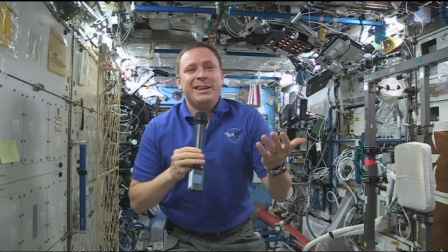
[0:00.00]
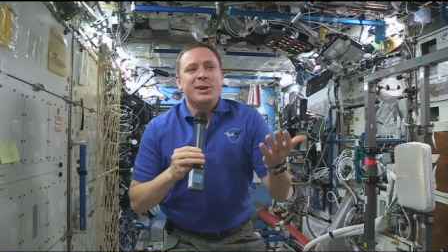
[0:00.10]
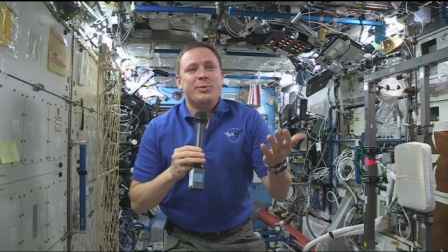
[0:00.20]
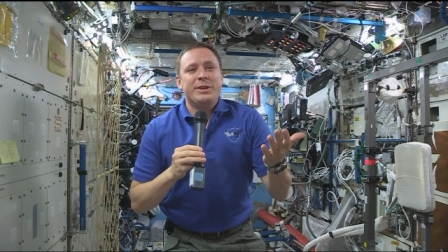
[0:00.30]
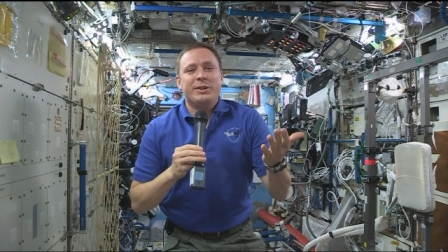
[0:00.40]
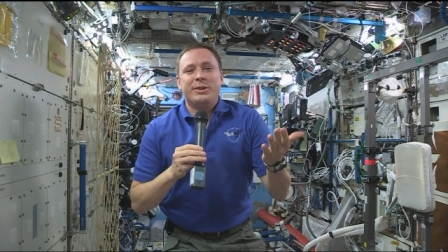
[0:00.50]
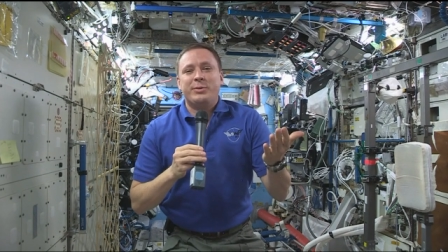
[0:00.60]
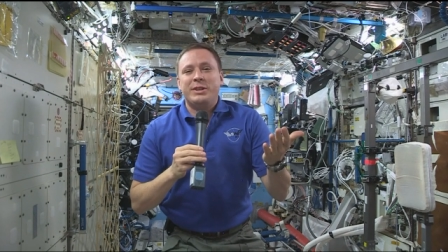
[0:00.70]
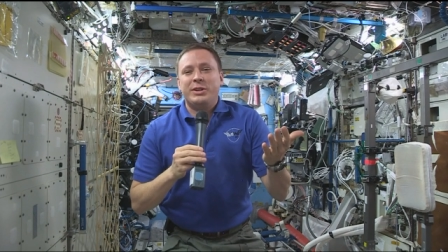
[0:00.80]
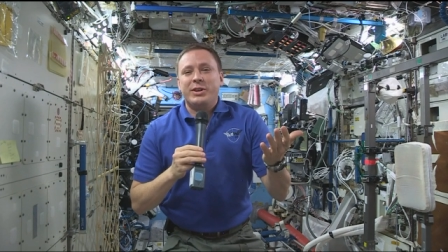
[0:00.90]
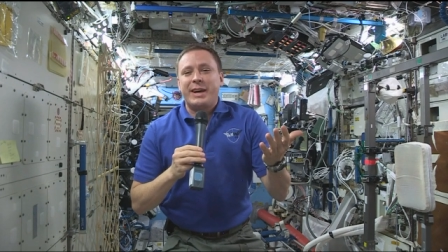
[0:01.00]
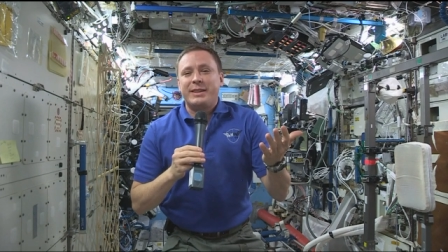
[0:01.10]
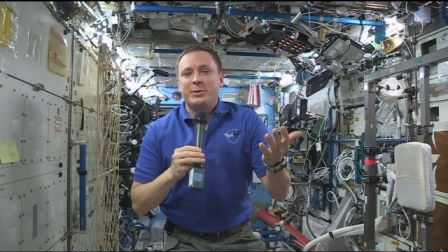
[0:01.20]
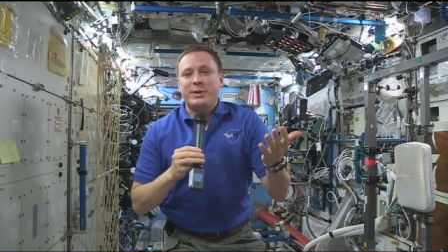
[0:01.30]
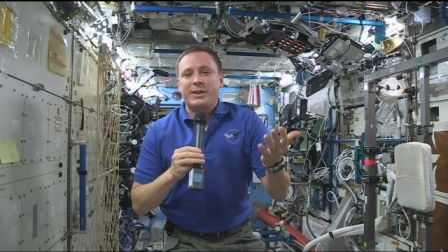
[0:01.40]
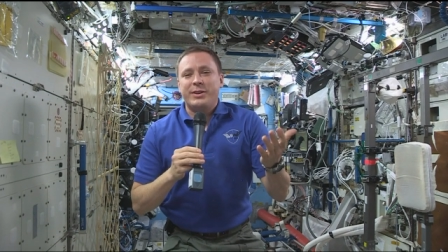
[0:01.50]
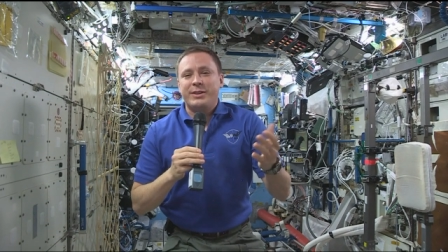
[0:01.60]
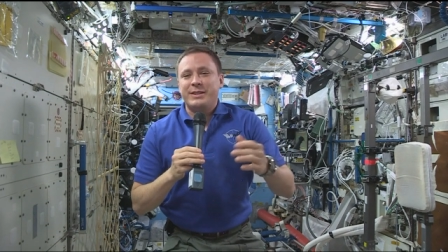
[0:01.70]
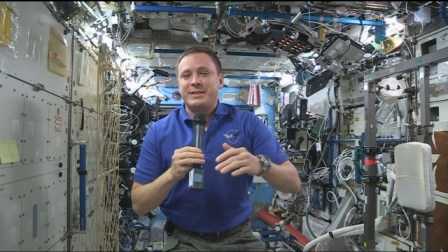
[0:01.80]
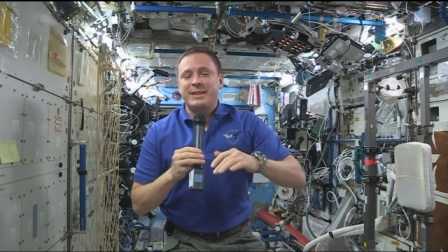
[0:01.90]
you know, when you when you look out the window
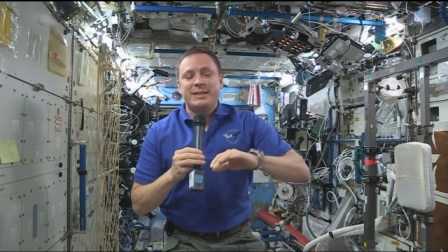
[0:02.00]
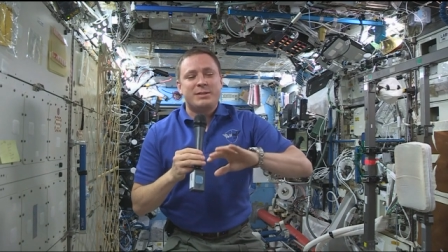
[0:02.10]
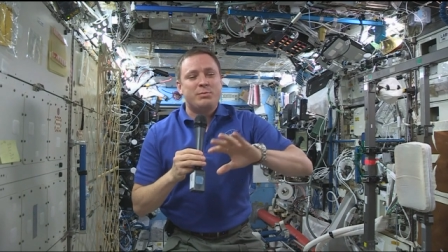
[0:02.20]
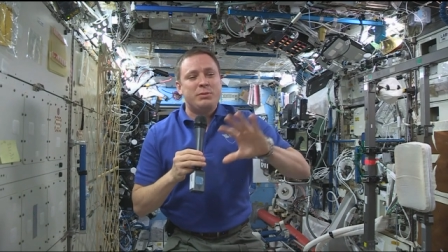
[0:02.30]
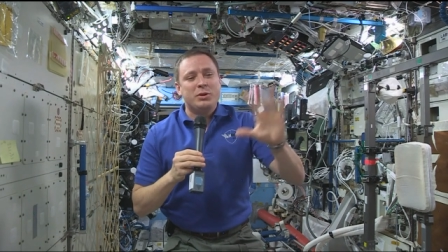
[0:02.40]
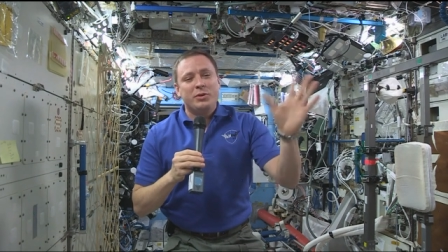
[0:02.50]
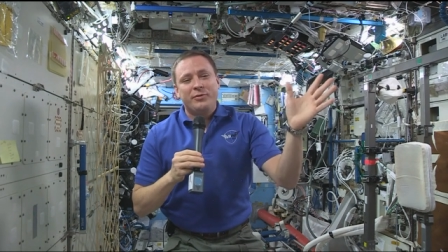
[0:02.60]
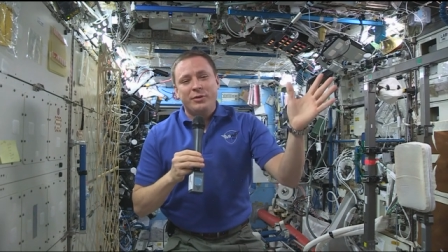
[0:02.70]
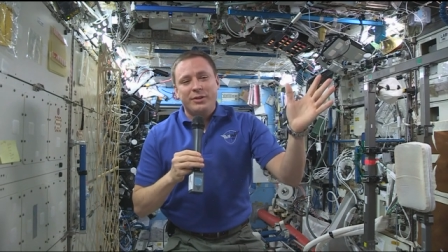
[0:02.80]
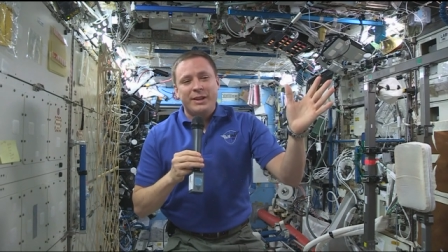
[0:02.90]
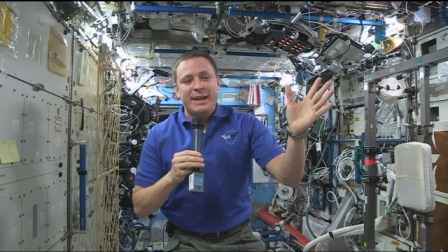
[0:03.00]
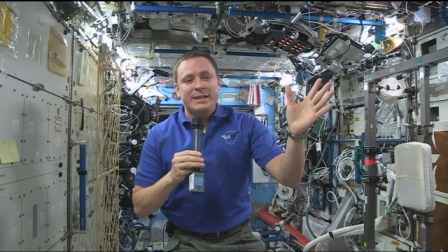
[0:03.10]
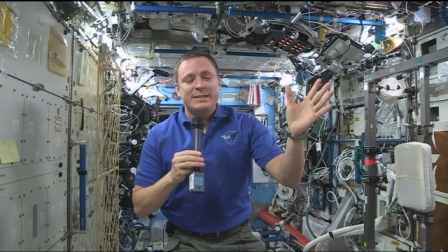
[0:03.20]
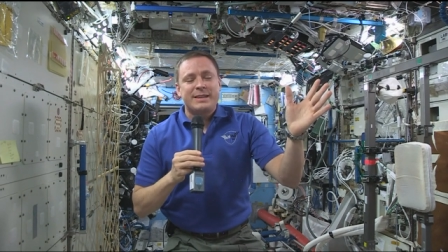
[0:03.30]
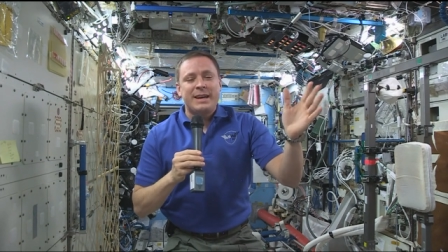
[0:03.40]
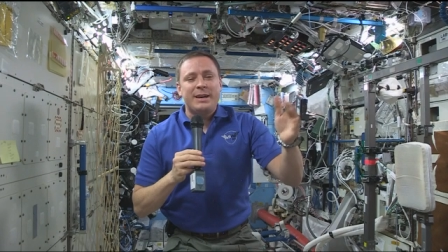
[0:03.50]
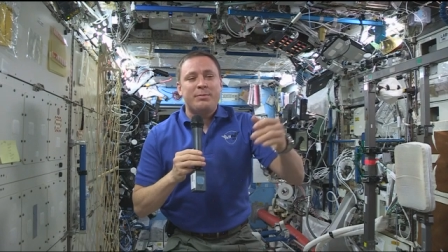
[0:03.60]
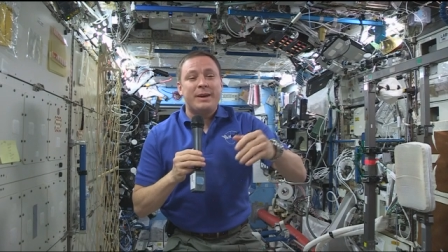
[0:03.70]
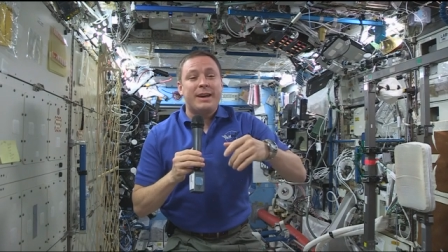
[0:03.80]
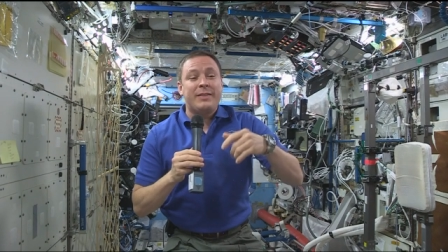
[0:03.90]
and you see this beautiful
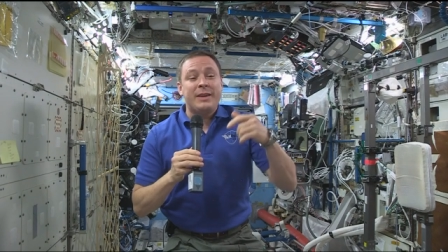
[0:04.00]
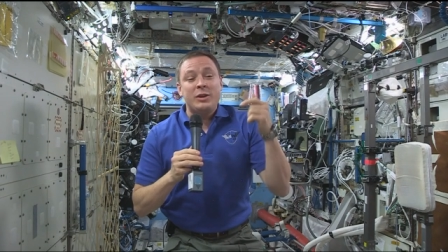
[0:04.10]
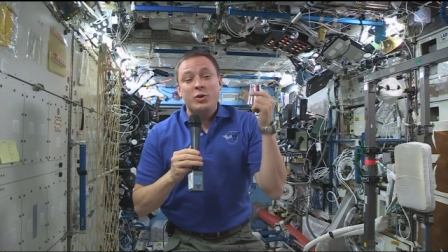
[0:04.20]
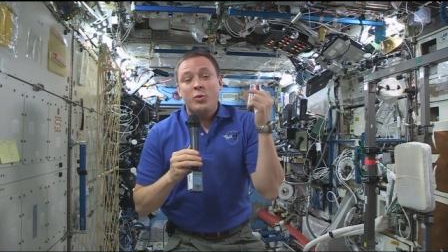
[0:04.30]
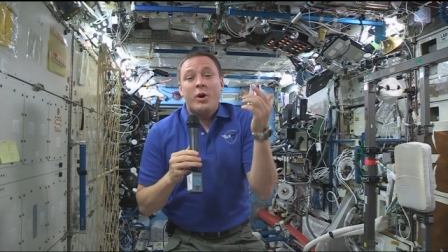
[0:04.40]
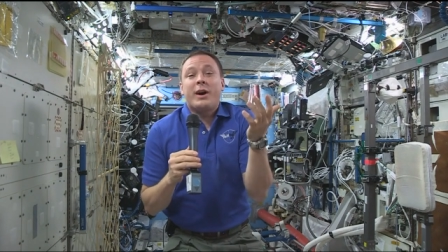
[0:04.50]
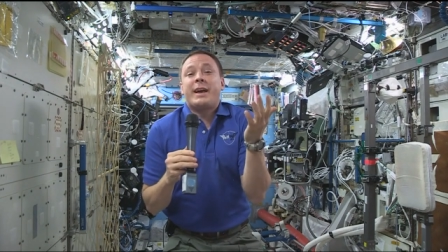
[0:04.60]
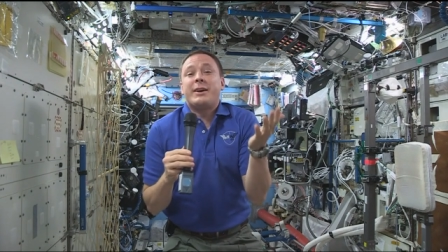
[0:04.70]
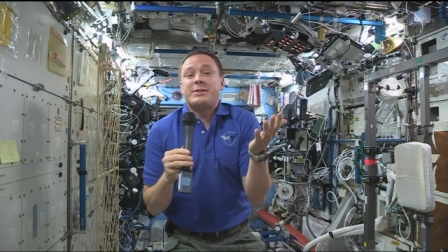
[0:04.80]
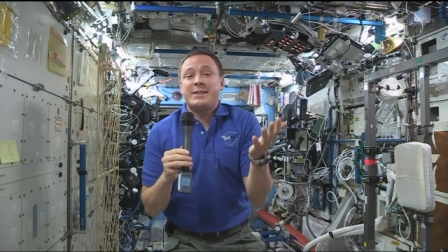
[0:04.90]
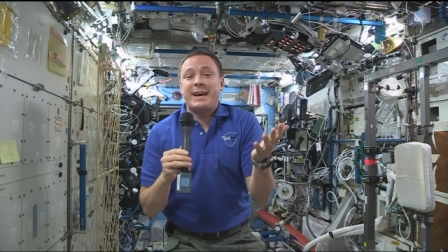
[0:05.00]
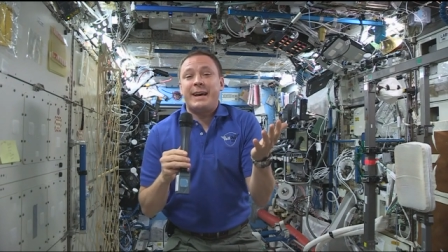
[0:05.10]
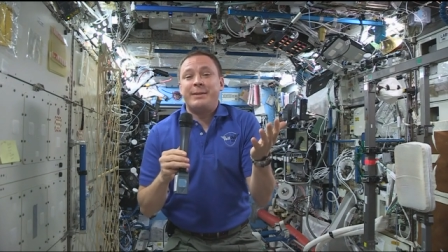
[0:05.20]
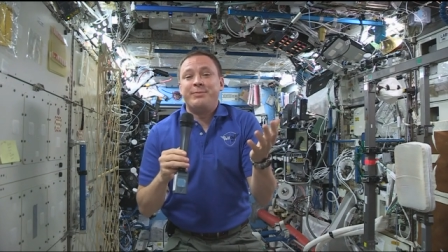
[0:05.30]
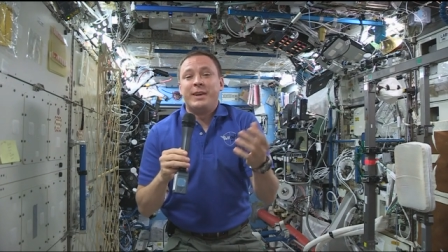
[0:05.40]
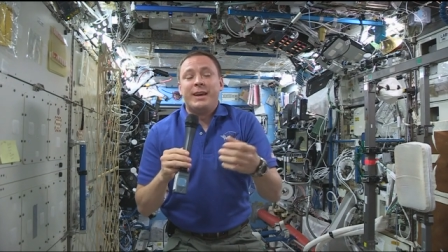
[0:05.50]
landscape, and then you walk outside